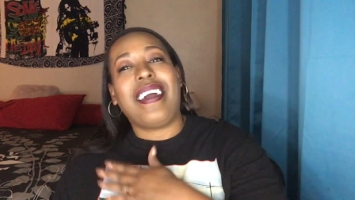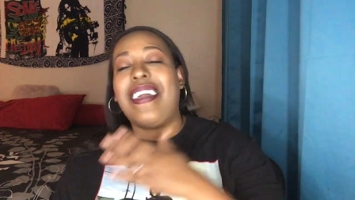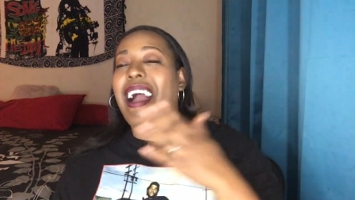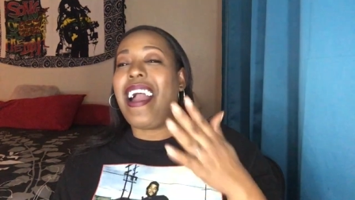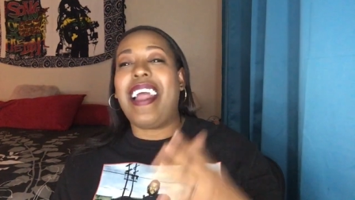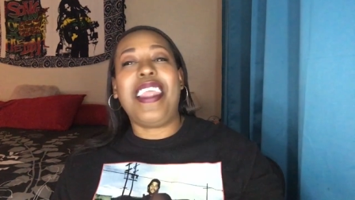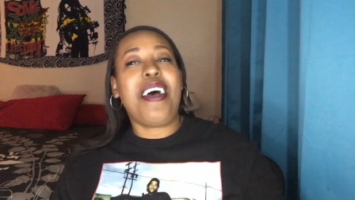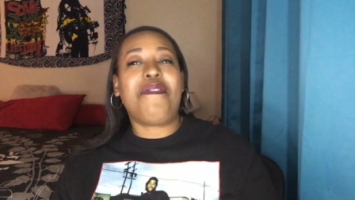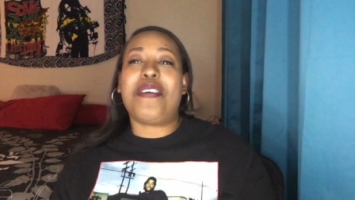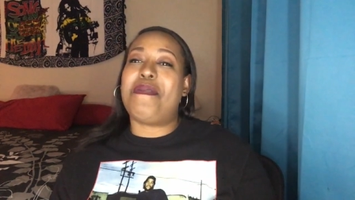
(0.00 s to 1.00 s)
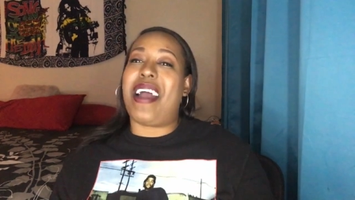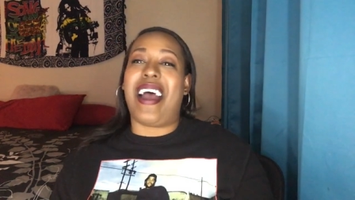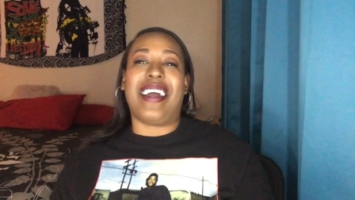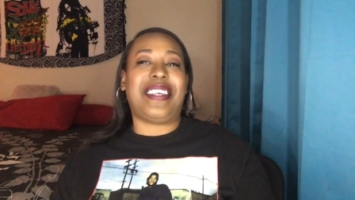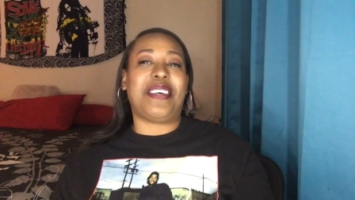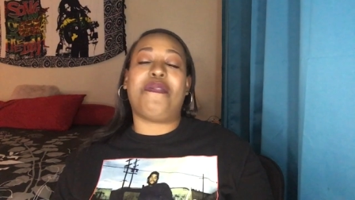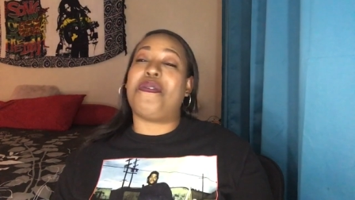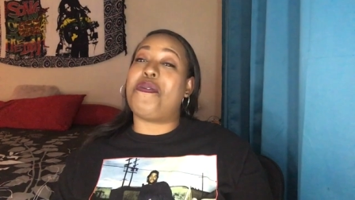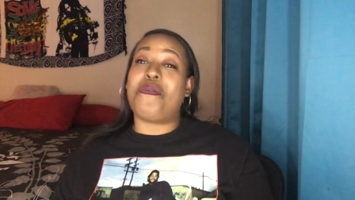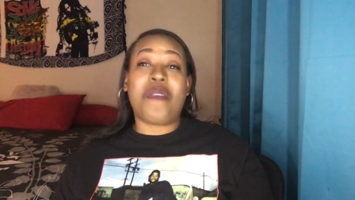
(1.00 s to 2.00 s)
Y'all got love from your auntie,
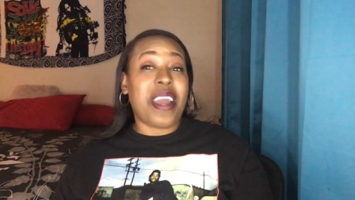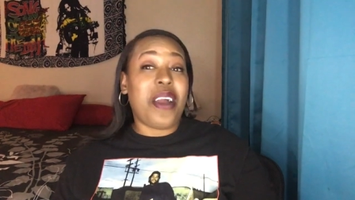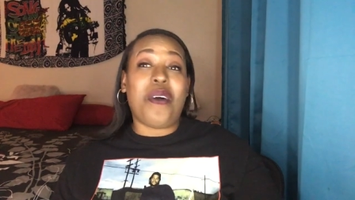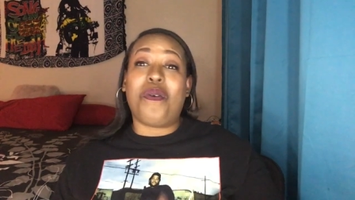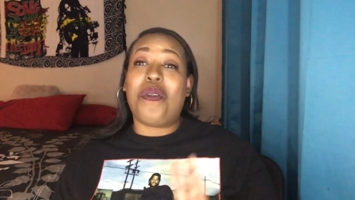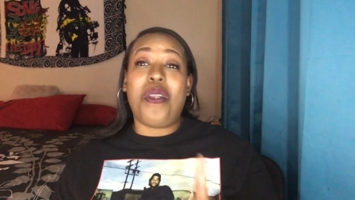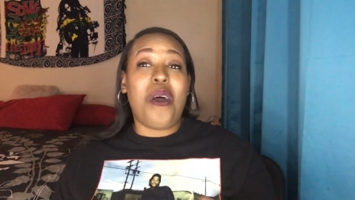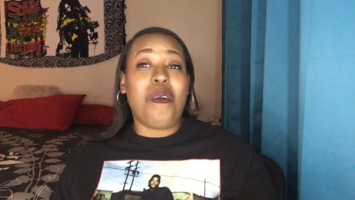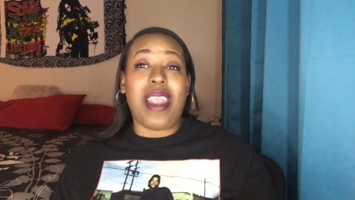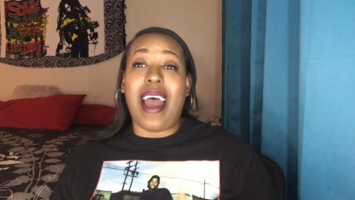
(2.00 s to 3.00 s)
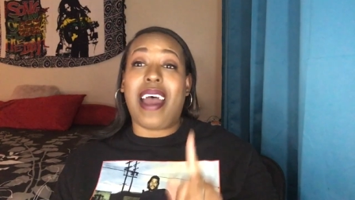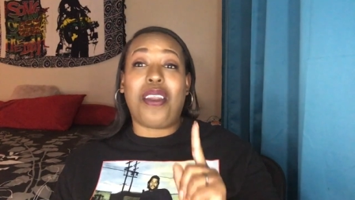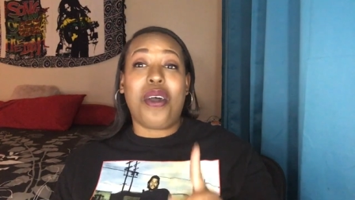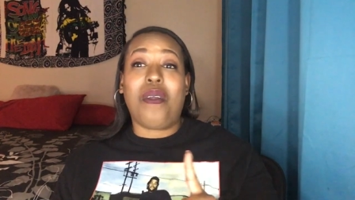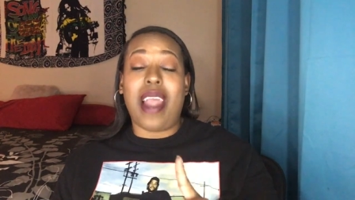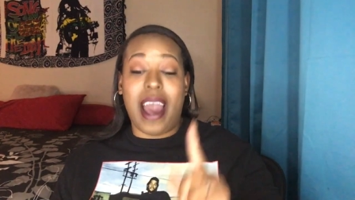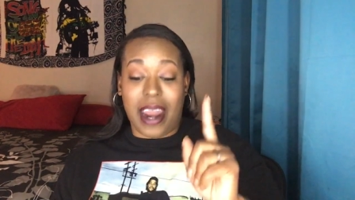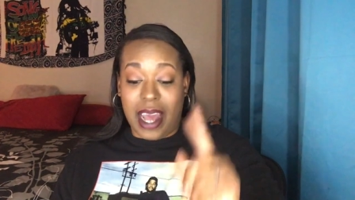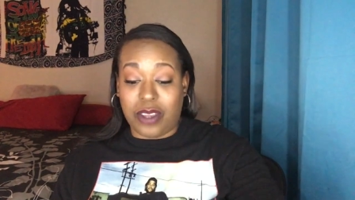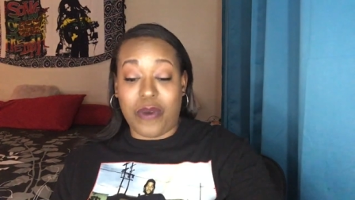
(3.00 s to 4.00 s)
for real. No lie, no lie. And
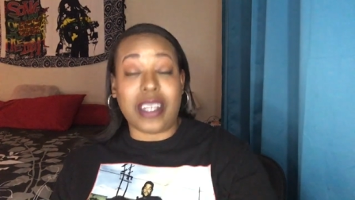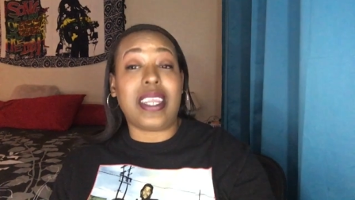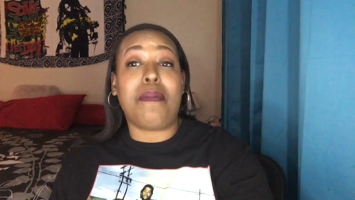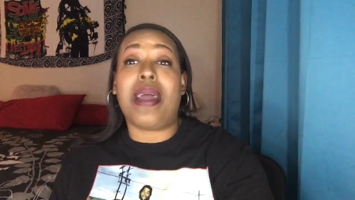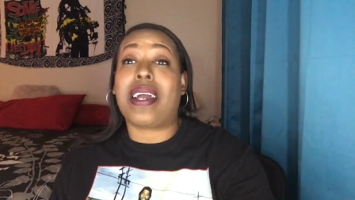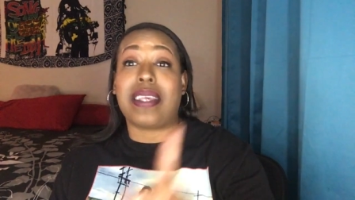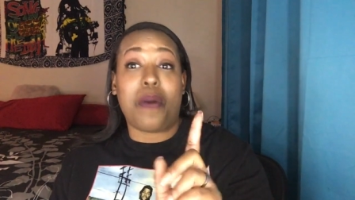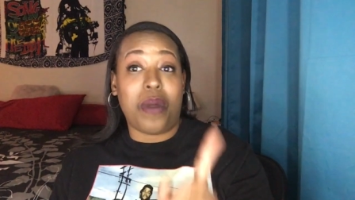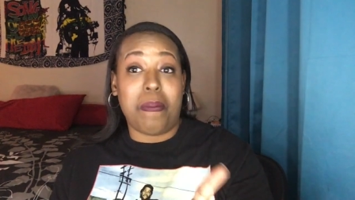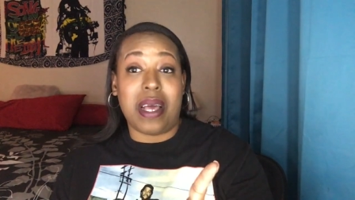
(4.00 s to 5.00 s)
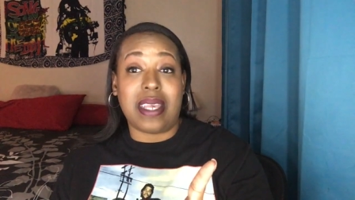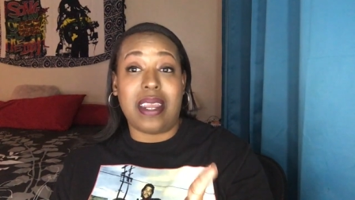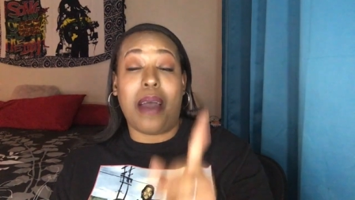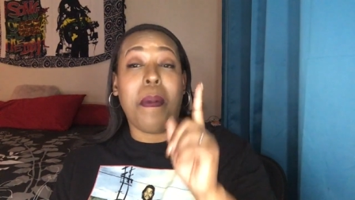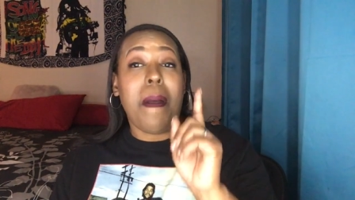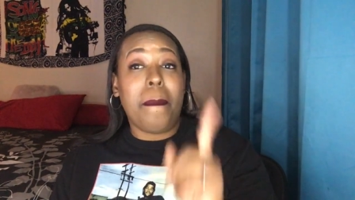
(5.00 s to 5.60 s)
I had to write the name down because I want to mess it up.